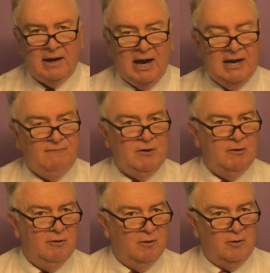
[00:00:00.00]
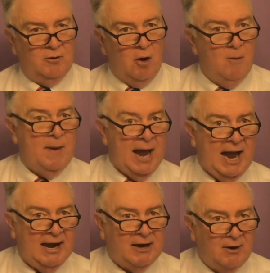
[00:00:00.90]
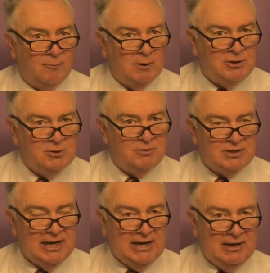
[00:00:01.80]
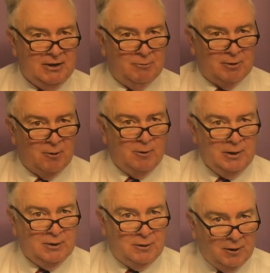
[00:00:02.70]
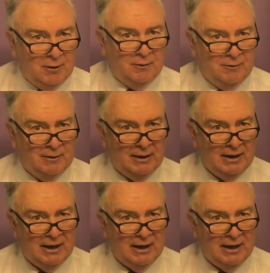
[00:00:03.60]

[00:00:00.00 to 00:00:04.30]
And if you go back on what you said you were going to do,